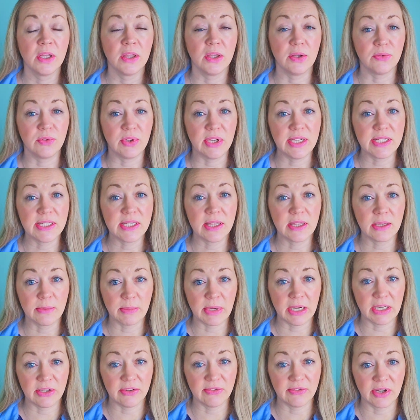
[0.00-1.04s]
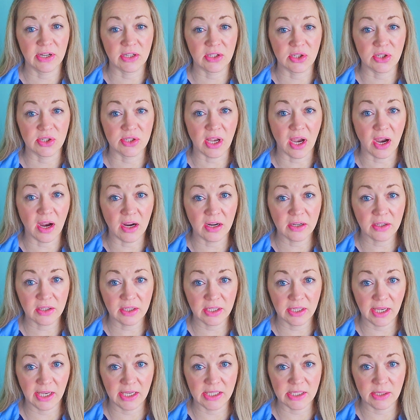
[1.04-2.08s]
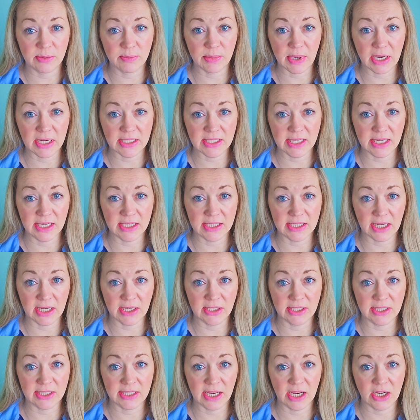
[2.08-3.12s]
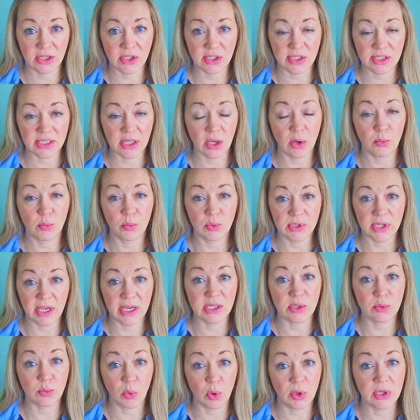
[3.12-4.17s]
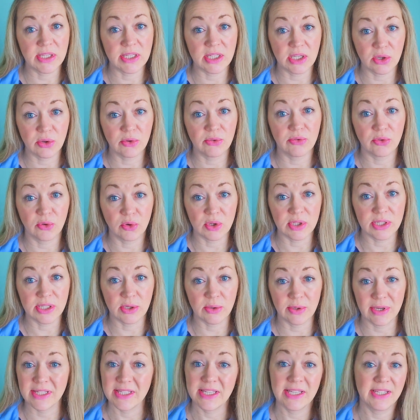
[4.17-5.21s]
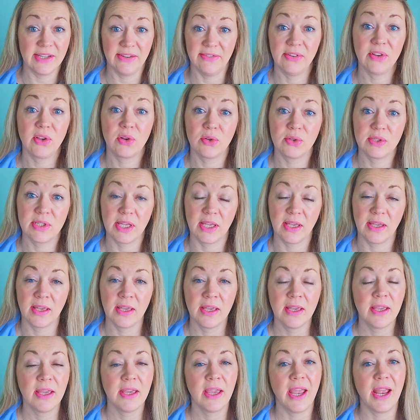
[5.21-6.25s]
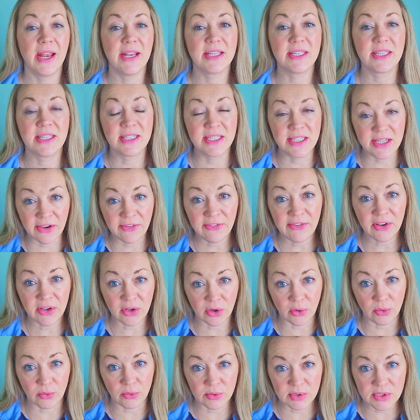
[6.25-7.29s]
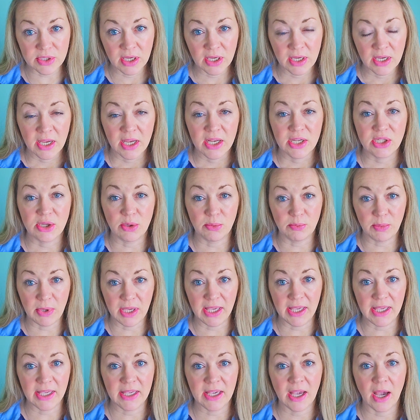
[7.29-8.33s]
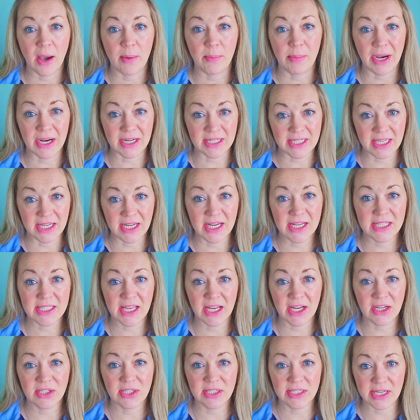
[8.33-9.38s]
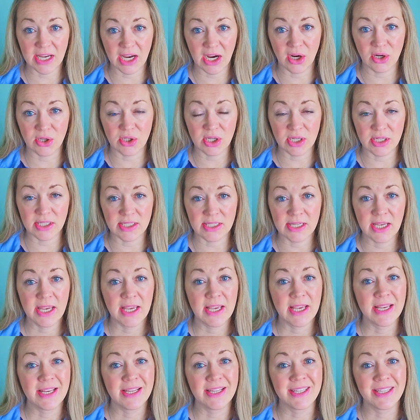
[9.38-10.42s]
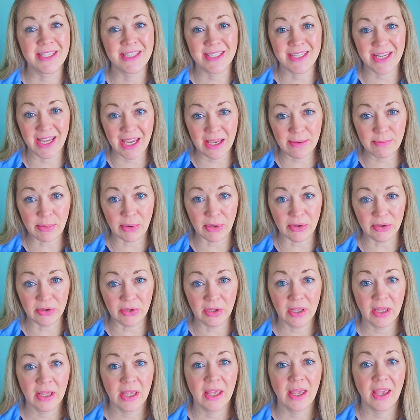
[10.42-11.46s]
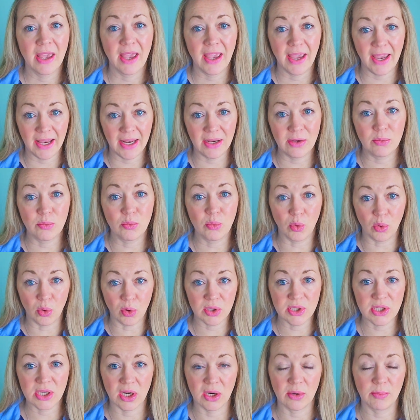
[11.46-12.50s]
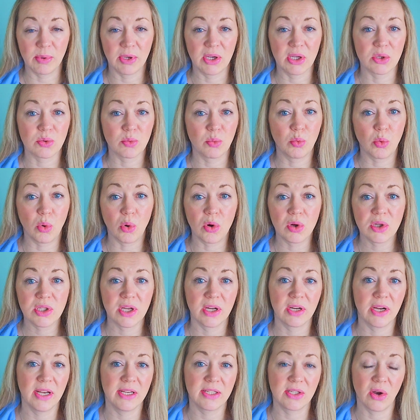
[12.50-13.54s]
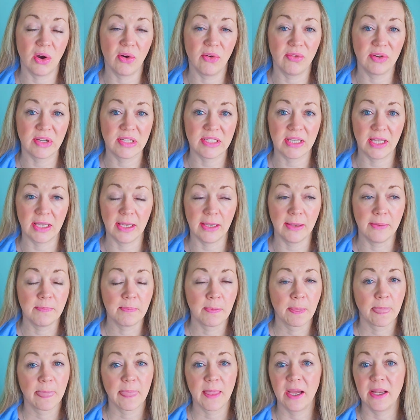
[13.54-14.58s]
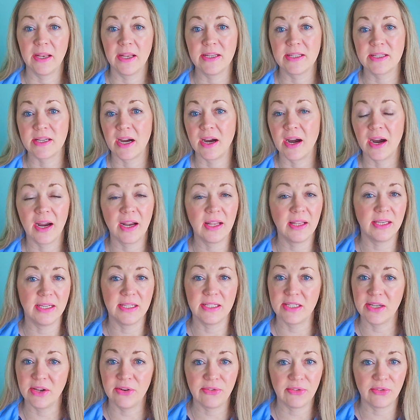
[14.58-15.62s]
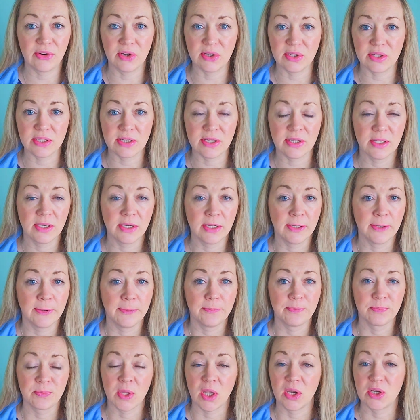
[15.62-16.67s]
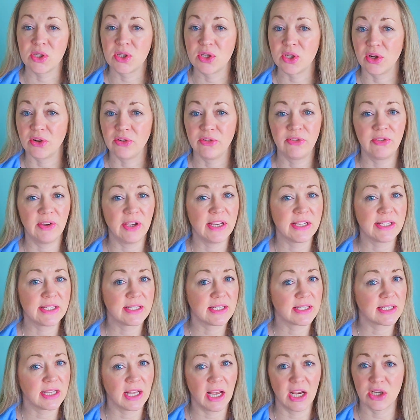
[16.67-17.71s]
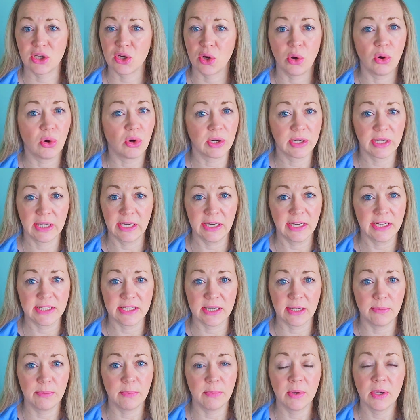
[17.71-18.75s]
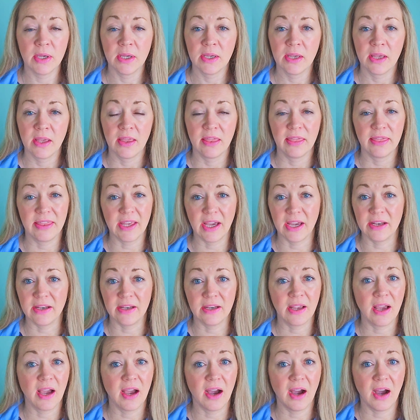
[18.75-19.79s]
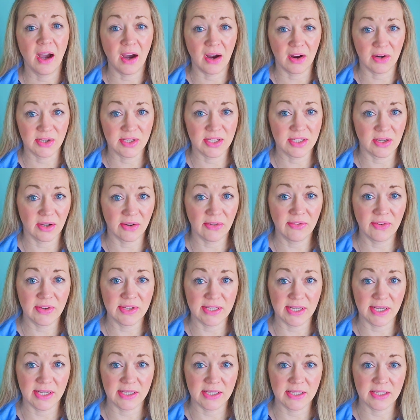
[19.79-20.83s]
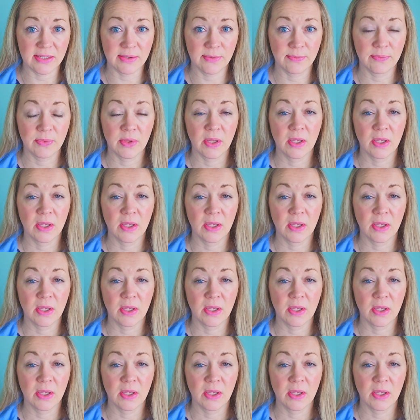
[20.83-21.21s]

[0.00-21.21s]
The reason that manufacturers aren't creating bactericidal detergents that is 1040 is the difficulty. It's difficult to make a bactericidal detergent stable in water because water is obviously an entirely different surface / organism than a hard surface is.